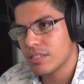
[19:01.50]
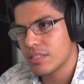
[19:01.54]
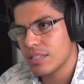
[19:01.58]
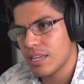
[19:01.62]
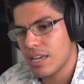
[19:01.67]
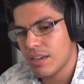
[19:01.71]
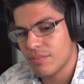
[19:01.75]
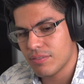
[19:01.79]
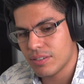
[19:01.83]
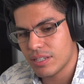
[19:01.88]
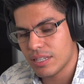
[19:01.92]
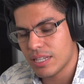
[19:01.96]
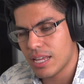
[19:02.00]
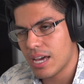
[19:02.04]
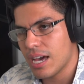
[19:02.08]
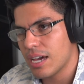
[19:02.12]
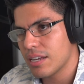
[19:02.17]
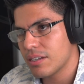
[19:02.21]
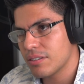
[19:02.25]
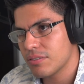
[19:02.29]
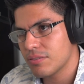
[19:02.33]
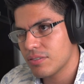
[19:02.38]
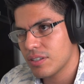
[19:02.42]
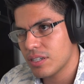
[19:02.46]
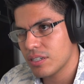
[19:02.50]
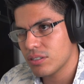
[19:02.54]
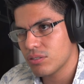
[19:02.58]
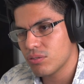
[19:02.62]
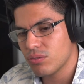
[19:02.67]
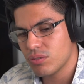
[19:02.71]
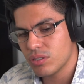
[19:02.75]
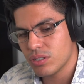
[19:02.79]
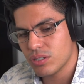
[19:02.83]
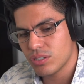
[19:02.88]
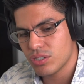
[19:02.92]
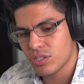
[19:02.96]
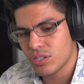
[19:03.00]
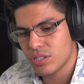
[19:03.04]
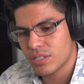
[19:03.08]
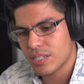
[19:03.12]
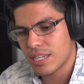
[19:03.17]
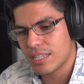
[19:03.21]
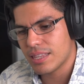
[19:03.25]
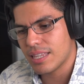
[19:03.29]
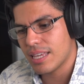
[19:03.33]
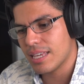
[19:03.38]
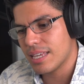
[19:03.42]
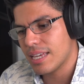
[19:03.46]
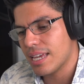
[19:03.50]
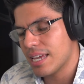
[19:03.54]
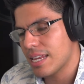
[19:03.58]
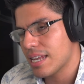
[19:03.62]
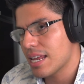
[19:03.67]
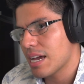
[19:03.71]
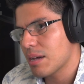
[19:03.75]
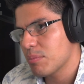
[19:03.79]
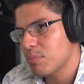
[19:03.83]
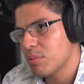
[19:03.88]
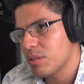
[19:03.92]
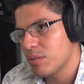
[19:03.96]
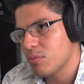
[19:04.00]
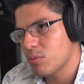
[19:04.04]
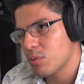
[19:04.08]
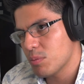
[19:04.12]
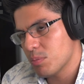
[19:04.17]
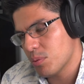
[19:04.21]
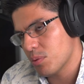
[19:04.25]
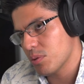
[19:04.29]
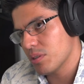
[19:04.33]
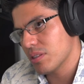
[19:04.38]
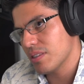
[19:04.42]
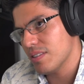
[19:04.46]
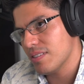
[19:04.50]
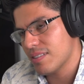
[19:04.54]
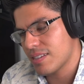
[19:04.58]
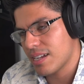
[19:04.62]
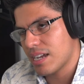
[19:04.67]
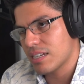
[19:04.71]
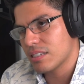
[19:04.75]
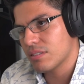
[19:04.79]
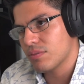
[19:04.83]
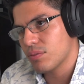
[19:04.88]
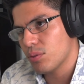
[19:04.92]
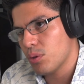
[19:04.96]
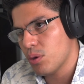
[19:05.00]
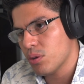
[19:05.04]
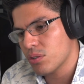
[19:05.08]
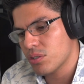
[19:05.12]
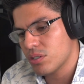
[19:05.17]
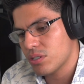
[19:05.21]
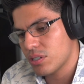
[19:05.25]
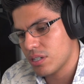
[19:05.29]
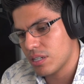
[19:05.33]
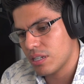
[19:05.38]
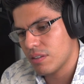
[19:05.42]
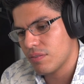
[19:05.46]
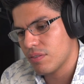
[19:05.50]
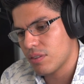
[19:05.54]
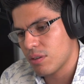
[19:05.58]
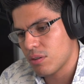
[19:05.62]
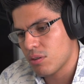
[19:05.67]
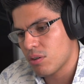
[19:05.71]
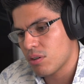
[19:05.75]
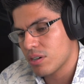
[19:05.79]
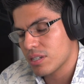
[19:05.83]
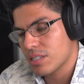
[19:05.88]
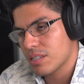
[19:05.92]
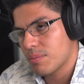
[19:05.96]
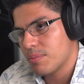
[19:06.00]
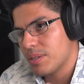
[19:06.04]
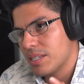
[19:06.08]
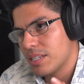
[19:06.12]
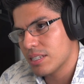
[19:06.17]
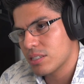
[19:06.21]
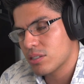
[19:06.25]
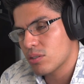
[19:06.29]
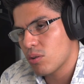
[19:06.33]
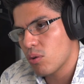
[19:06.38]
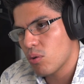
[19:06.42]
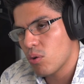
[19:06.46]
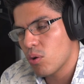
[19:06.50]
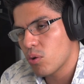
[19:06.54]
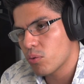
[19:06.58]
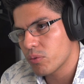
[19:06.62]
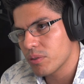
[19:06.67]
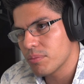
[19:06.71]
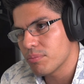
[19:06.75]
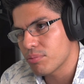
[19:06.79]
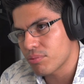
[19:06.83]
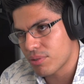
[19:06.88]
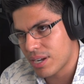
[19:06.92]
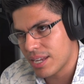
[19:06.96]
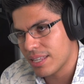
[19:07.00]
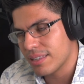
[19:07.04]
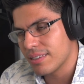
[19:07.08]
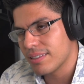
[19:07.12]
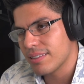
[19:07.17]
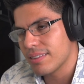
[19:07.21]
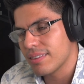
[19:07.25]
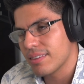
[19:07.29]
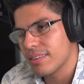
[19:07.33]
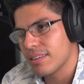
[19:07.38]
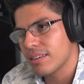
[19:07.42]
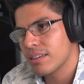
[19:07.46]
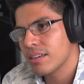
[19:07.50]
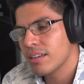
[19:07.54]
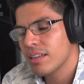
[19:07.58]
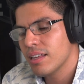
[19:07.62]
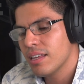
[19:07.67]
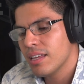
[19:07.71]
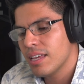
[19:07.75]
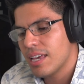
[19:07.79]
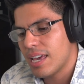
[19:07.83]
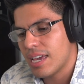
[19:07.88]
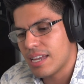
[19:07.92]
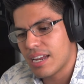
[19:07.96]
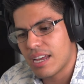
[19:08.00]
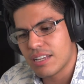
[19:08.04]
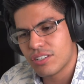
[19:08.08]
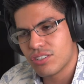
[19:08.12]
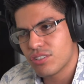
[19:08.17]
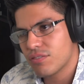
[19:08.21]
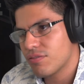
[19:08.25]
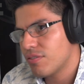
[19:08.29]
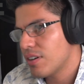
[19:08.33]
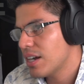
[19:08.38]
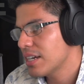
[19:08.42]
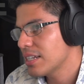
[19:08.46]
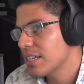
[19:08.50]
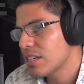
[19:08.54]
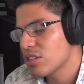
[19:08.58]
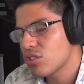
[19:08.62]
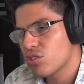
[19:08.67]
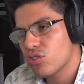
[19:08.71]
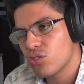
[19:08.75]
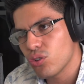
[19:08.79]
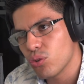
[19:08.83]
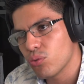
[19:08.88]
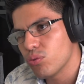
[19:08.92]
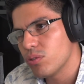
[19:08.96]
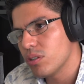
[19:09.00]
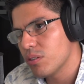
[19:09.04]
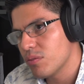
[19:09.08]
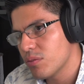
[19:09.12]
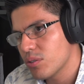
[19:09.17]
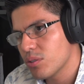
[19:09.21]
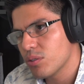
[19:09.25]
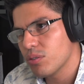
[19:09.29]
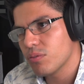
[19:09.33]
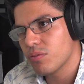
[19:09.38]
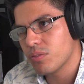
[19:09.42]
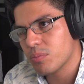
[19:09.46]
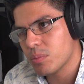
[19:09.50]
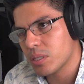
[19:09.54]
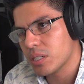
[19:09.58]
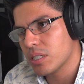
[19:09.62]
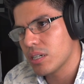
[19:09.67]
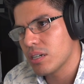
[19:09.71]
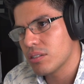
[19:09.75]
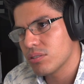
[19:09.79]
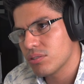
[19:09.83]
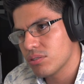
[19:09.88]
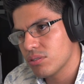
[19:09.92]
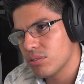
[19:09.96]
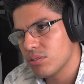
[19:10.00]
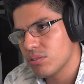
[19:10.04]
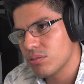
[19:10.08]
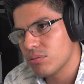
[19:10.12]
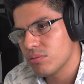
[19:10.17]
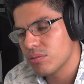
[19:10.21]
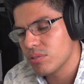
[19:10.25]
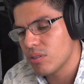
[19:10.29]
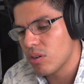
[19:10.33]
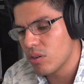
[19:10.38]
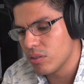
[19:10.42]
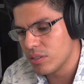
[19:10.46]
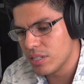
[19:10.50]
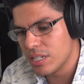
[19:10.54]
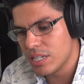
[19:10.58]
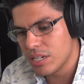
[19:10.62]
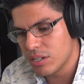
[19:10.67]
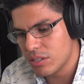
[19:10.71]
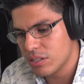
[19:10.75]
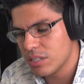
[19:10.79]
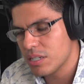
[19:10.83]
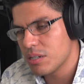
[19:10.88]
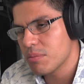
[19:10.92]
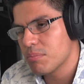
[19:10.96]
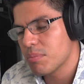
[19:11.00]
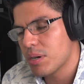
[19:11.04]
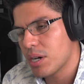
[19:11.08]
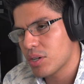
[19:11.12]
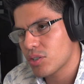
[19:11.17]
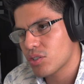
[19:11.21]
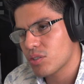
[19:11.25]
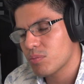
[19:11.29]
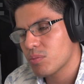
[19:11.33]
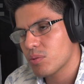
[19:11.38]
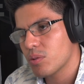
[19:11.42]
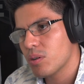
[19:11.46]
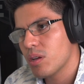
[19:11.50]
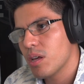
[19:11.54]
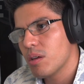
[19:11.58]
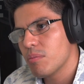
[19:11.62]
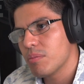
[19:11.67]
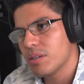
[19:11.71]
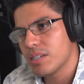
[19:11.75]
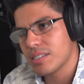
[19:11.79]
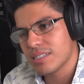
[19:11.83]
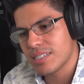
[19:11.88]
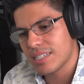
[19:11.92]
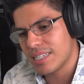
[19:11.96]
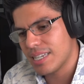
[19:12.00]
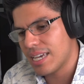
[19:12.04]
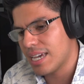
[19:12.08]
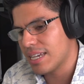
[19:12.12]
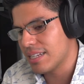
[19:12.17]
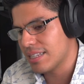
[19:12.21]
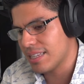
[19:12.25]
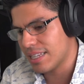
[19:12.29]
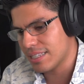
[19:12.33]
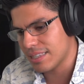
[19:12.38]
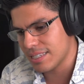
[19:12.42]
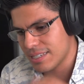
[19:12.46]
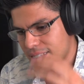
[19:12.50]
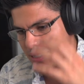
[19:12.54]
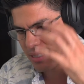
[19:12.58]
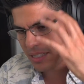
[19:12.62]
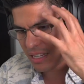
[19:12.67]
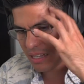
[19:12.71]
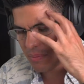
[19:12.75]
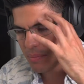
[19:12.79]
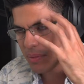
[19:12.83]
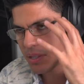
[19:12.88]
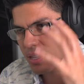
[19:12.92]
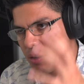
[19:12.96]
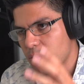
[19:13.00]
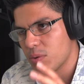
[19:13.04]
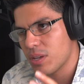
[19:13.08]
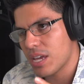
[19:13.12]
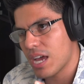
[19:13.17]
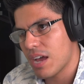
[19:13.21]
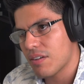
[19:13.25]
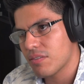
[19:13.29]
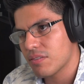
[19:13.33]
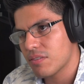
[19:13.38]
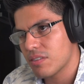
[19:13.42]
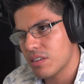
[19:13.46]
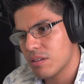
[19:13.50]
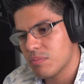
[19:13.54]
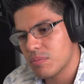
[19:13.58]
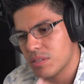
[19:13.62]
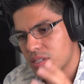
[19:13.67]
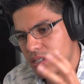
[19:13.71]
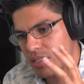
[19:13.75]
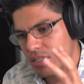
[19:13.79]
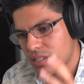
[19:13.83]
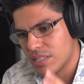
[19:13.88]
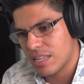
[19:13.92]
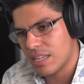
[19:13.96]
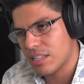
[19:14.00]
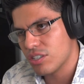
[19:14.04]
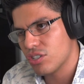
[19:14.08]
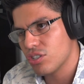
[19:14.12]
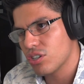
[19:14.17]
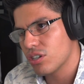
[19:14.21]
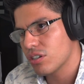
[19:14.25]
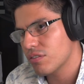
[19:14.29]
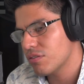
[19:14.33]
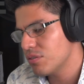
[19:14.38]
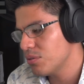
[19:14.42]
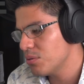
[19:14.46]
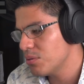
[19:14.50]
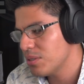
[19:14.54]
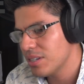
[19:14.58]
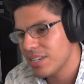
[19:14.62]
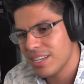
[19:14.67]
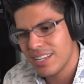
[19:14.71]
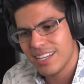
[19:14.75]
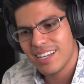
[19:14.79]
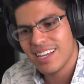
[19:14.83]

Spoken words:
Yeah. They have a lot of like due diligence that they cannot be reporting these kinds of losses. And if they are, it's a whole rebranding thing. Mm-hmm. And I just find that so difficult for McDonald's to do. Nearly impossible. Because again, like the stigma that we have of them is just that junk food.